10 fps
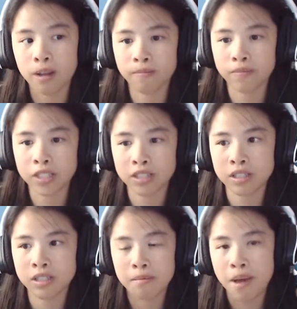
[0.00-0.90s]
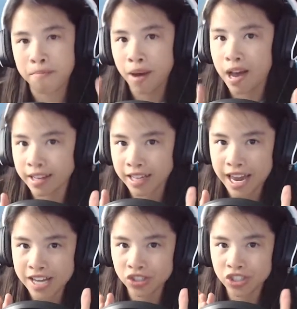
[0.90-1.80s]
this is my
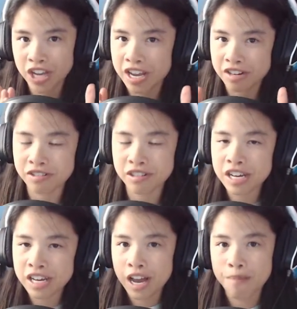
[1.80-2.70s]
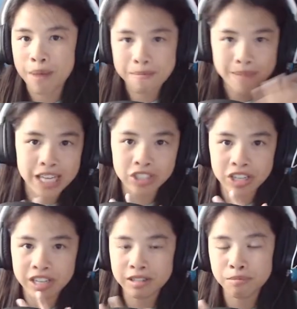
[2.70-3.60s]
podcast channel, my main
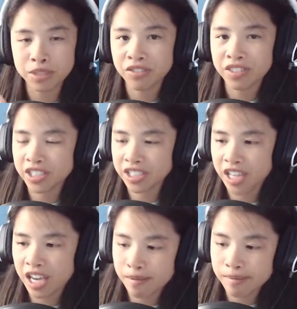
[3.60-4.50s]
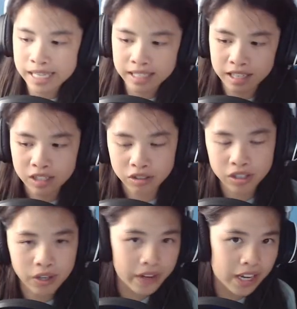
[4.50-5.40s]
channel, BlueFierceGaming. You can
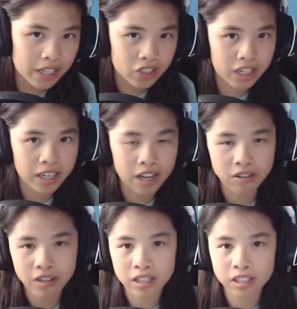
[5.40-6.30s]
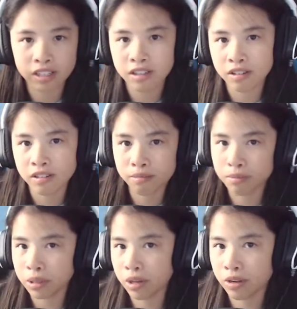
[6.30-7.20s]
go ahead, check it out, link
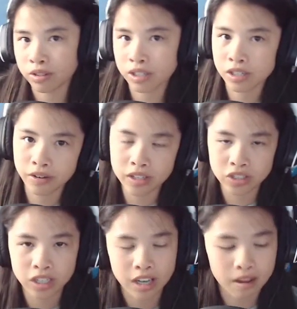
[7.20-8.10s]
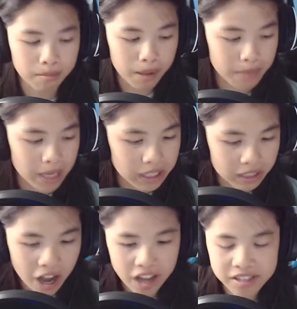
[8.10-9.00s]
below. You can go ahead, check out my main
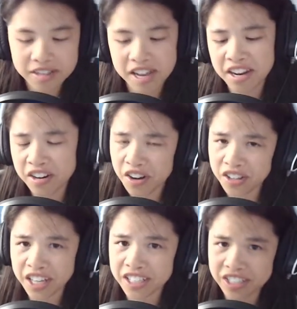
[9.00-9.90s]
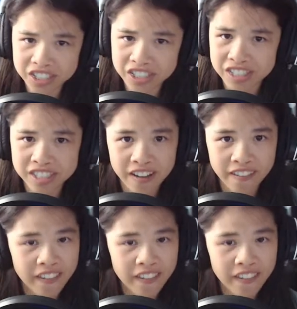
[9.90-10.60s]
content and all that good stuff.